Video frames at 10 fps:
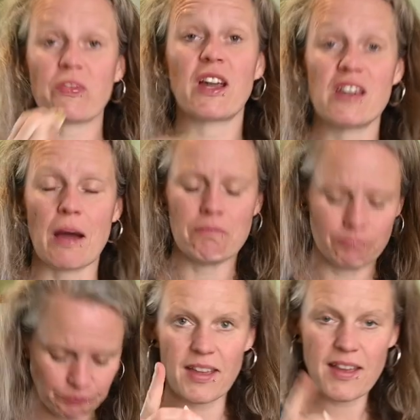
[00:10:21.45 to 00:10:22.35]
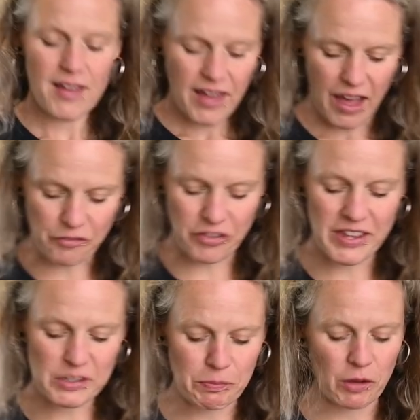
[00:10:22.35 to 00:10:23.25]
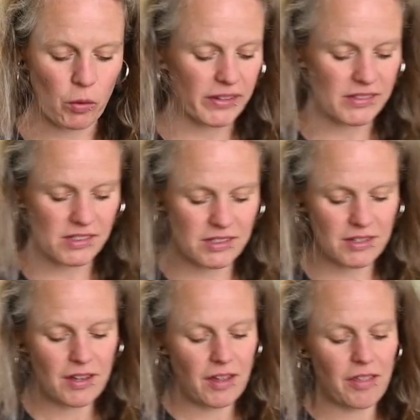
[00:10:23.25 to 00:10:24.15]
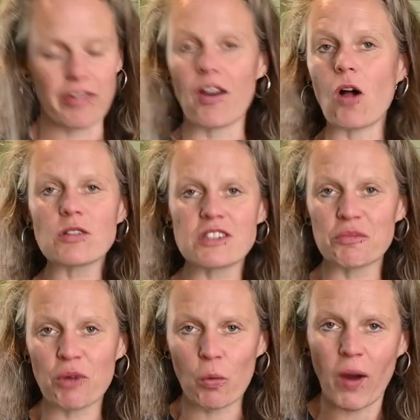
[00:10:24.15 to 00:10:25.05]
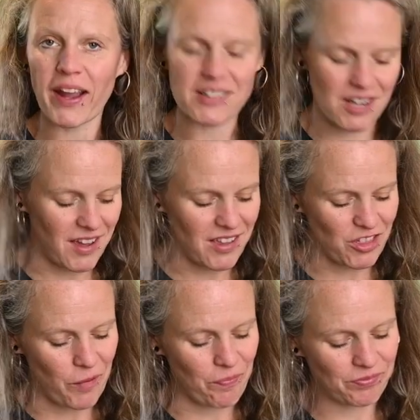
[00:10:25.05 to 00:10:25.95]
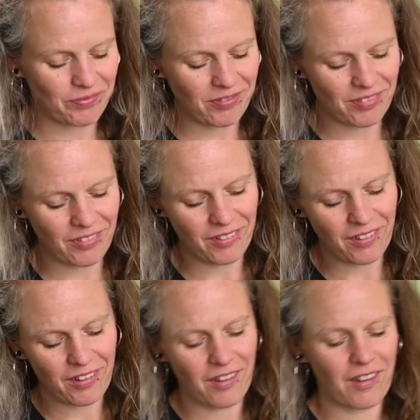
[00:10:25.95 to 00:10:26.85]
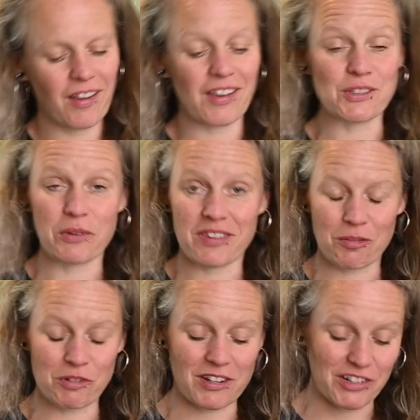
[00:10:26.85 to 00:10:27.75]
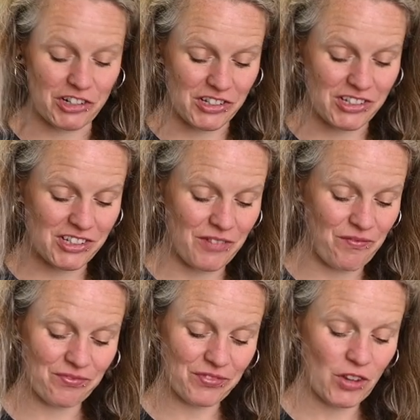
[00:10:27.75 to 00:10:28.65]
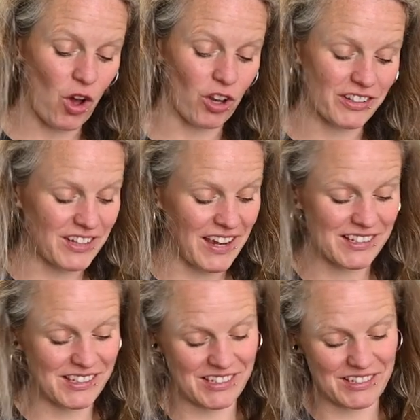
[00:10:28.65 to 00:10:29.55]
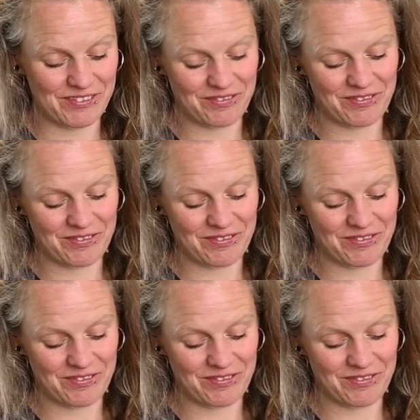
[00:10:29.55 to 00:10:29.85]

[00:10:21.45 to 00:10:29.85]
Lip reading: Yum. And for these big ones, the ultimate way to eat them is with some delicious hollandaise.